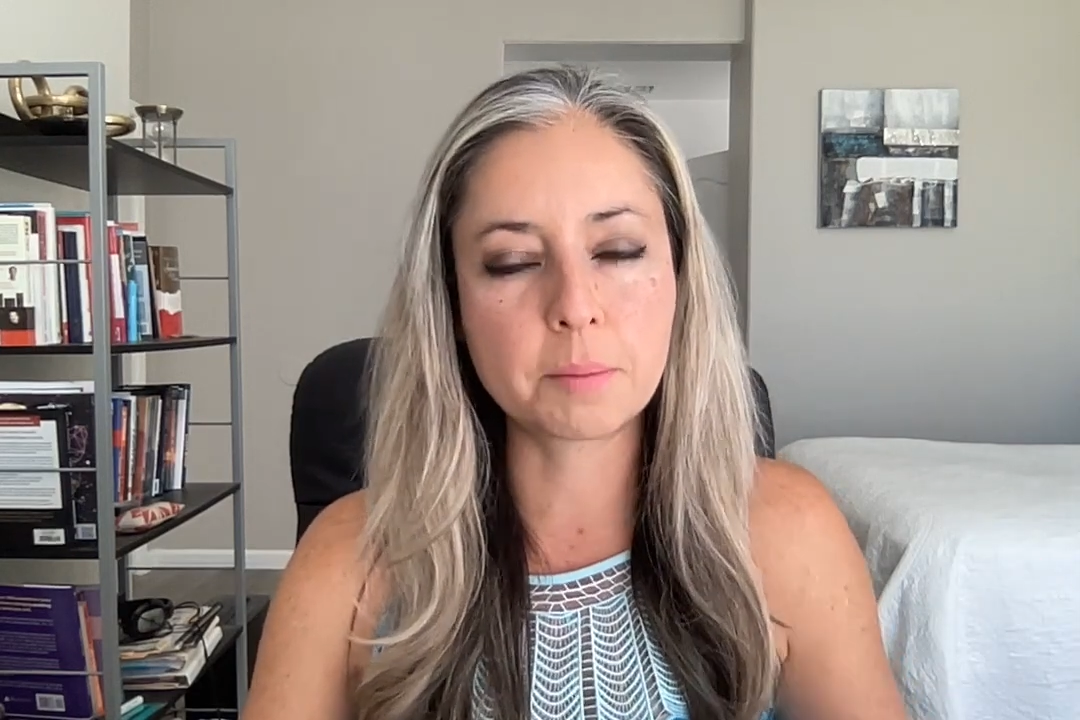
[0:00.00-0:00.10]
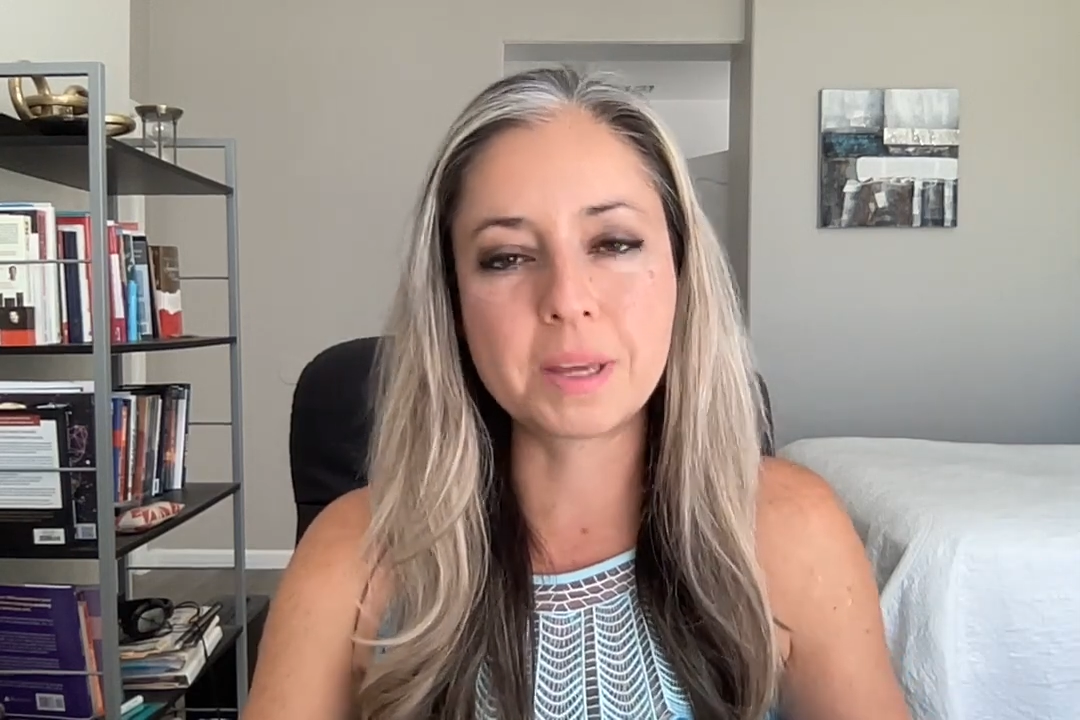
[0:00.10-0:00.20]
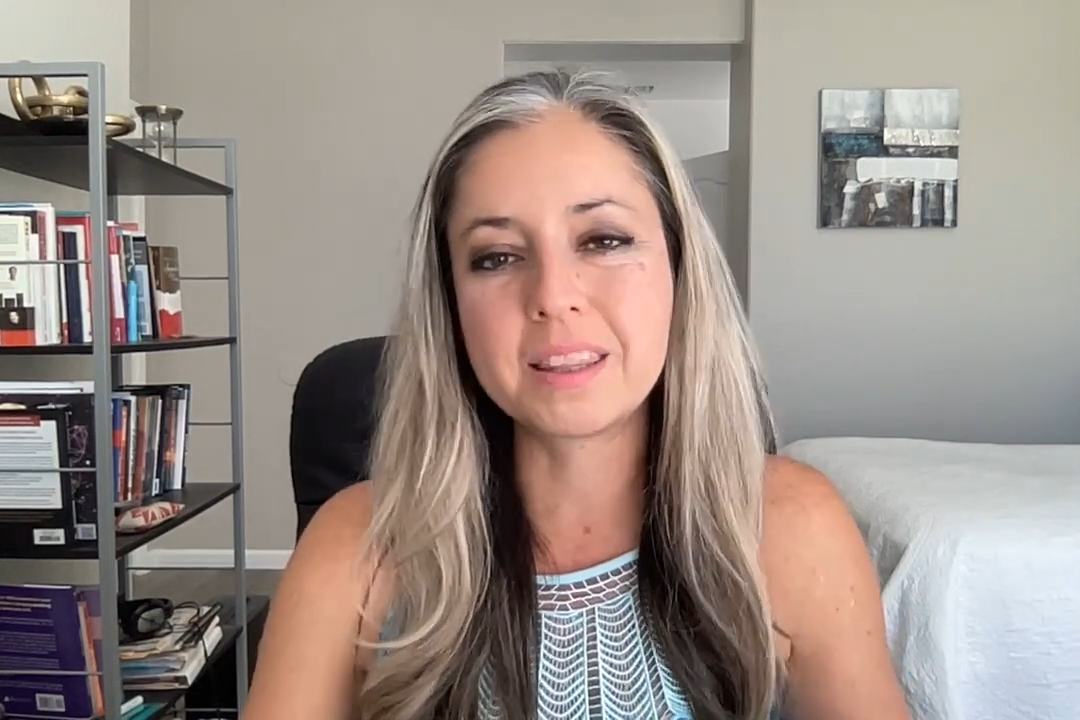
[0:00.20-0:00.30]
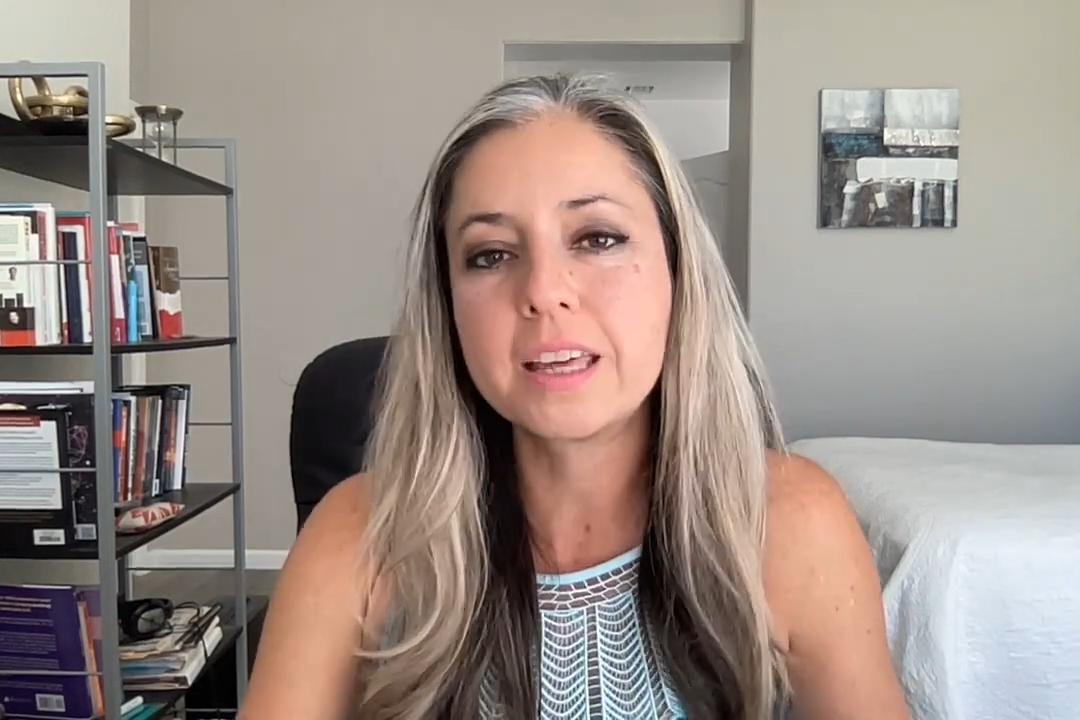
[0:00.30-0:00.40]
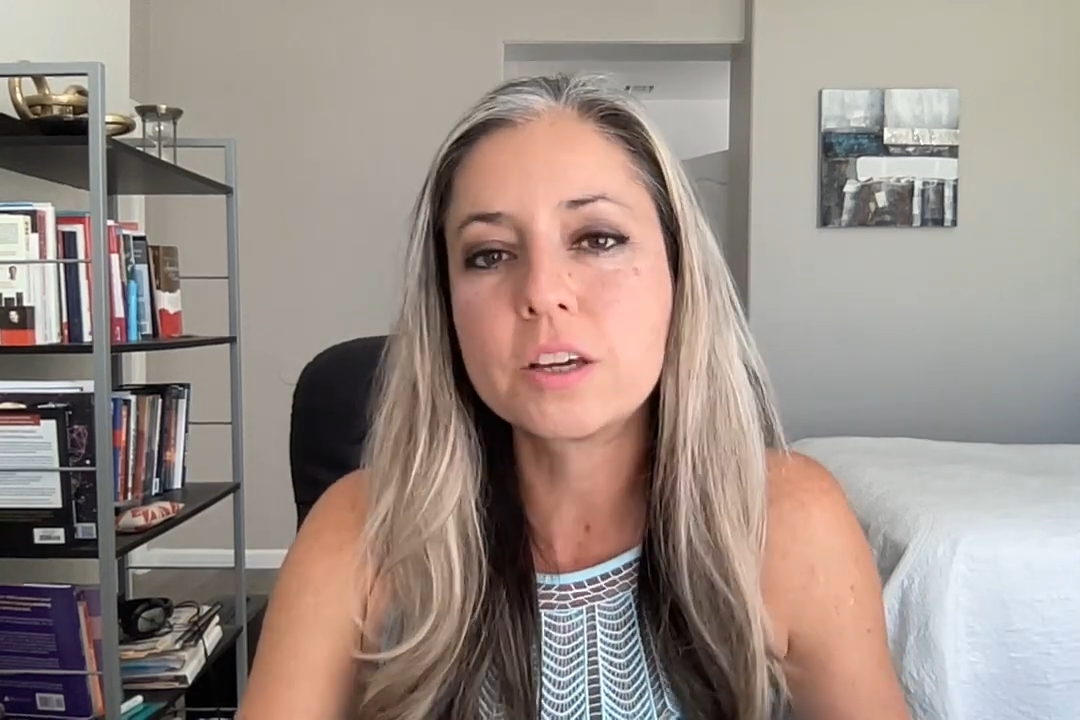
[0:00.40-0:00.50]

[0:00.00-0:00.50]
I mean, they